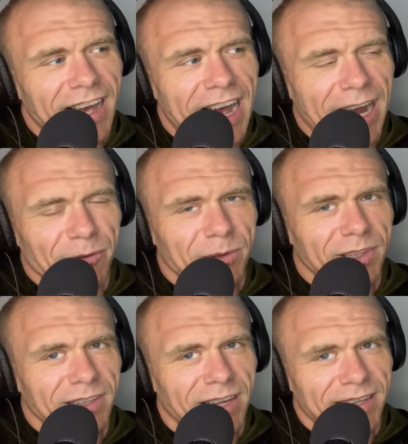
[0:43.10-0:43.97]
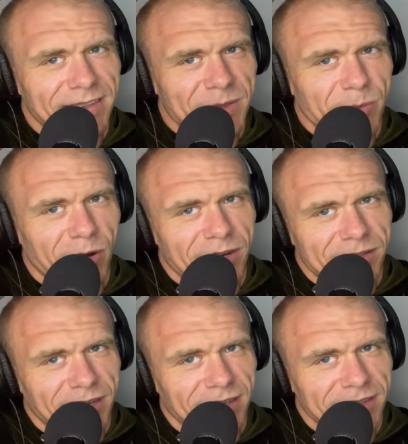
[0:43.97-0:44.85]
I really like this
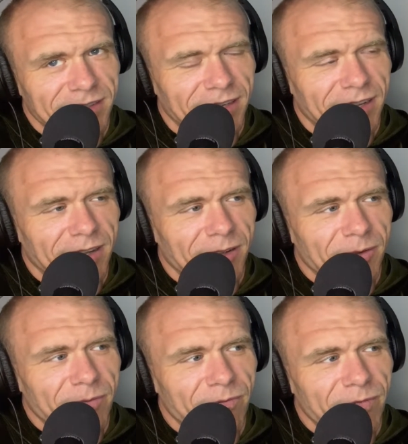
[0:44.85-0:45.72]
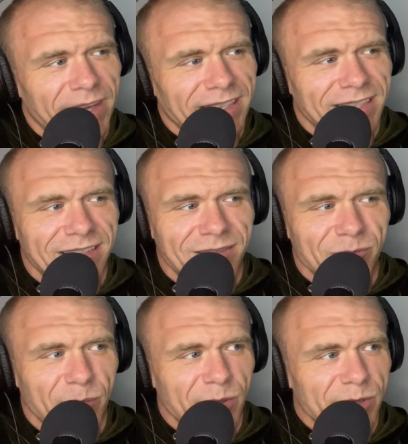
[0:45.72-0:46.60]
project. They
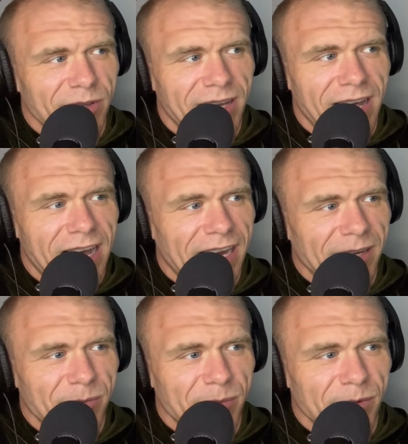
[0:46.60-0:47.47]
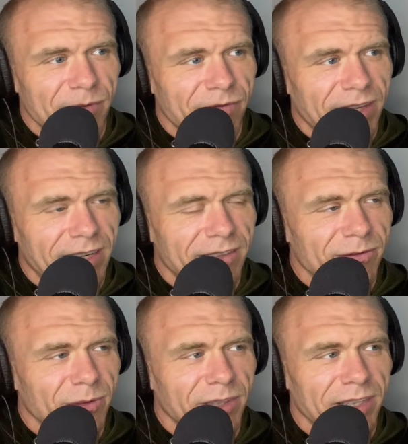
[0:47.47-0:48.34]
didn't push a lot of hype. They
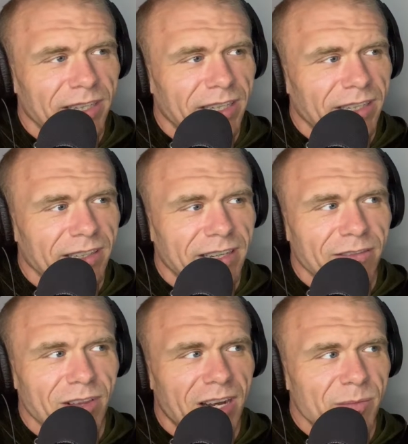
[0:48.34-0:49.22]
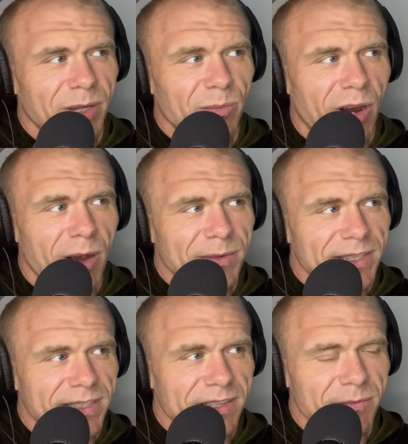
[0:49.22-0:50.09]
didn't really give a lot of big
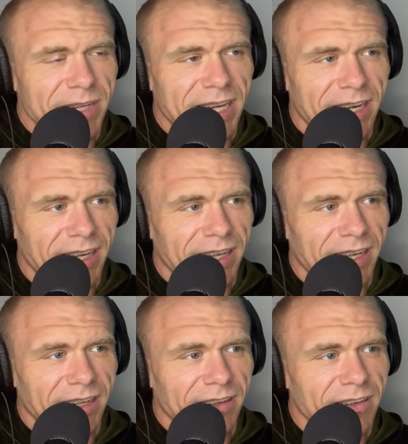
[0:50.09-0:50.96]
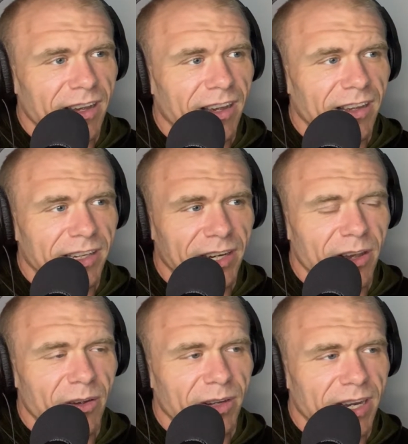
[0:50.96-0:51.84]
promises in the beginning.
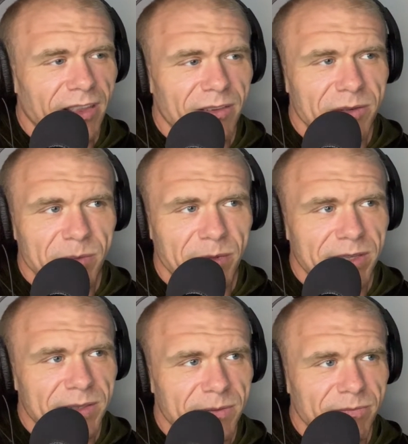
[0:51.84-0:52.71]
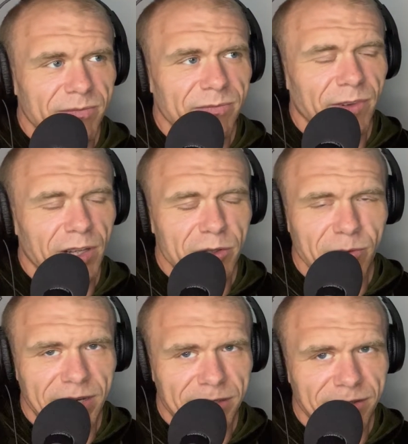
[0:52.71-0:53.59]
There's been some
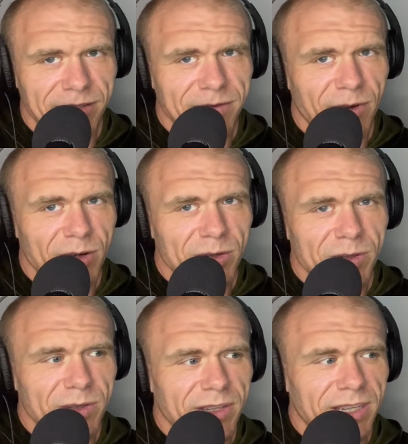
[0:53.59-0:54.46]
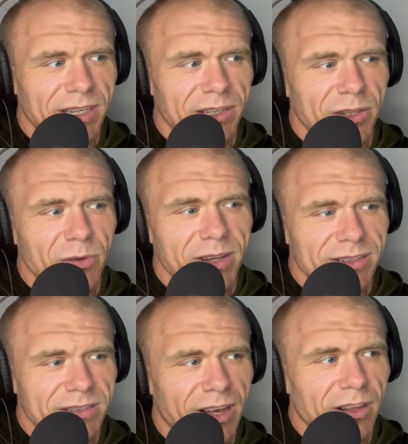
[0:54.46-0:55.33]
fluctuation as far as the
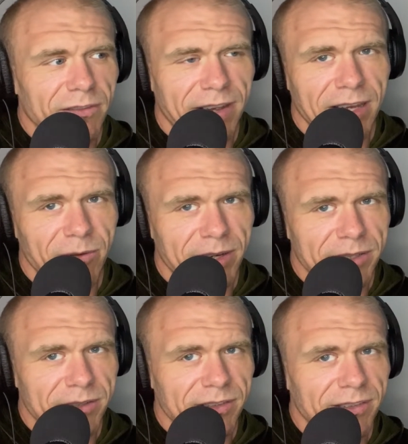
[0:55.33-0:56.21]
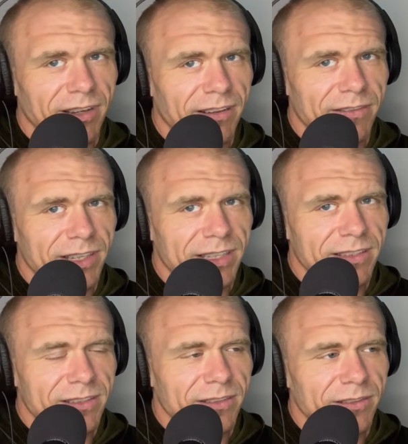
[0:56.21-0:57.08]
US dollar valuation of
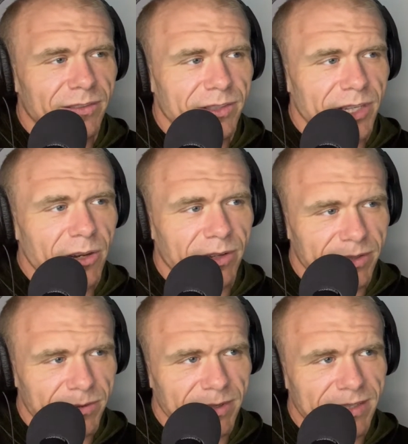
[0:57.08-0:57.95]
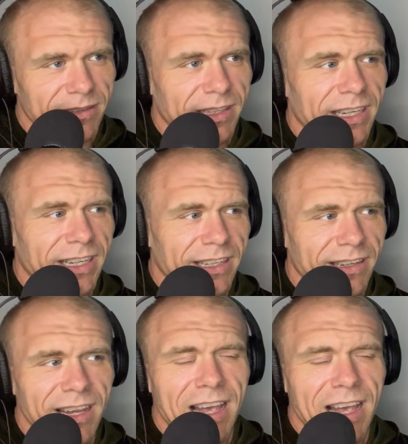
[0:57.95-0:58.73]
these tokens recently, and